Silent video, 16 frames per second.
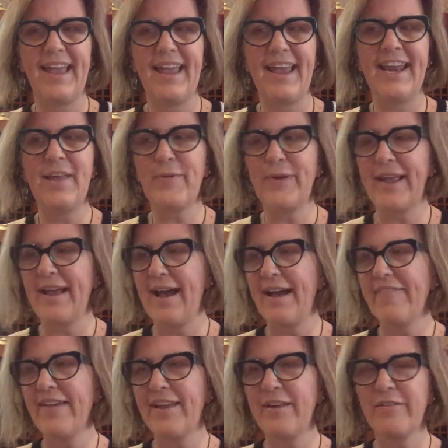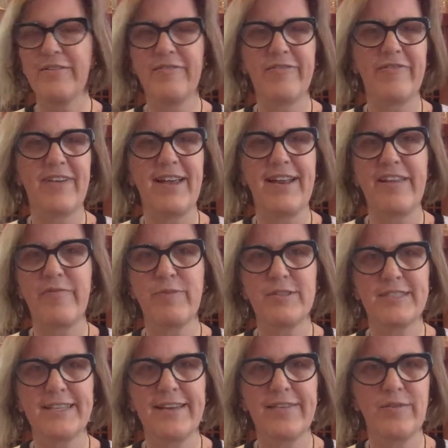anyway, I've had fun. I've
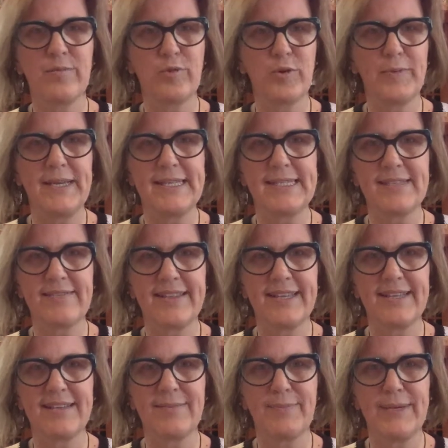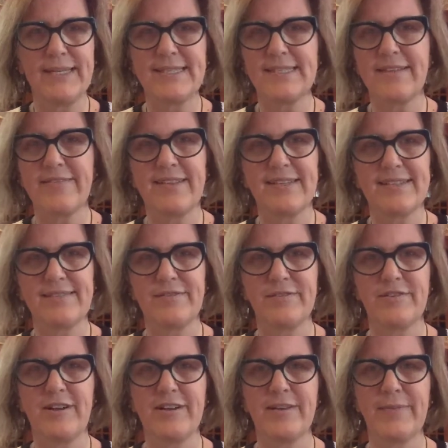put together more pieces of this, and we'll
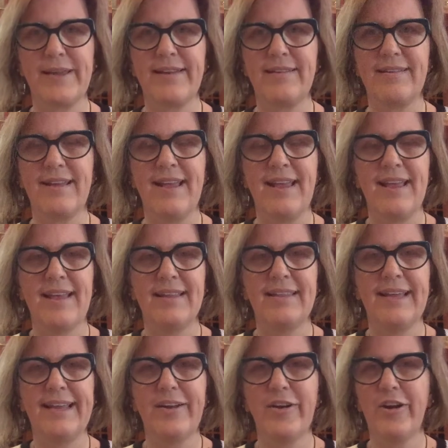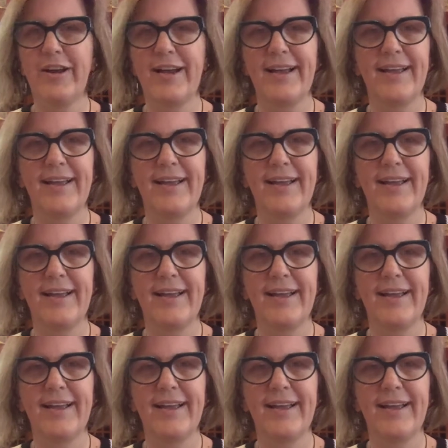talk about it later.